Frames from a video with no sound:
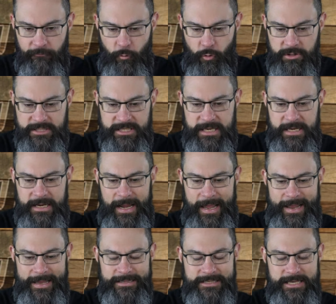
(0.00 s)
14
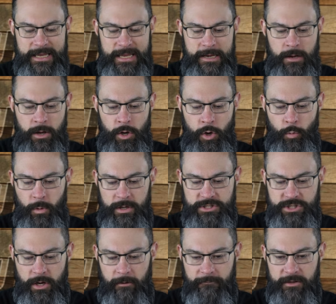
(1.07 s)
18,
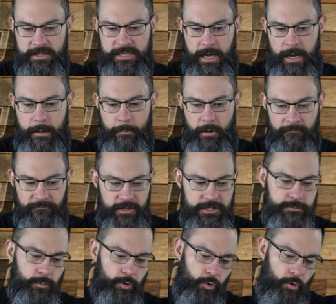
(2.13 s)
which of the time of
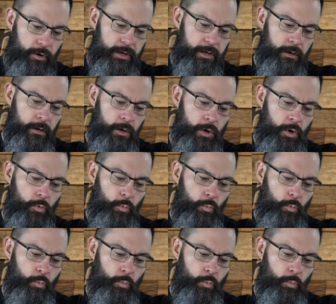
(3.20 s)
this recording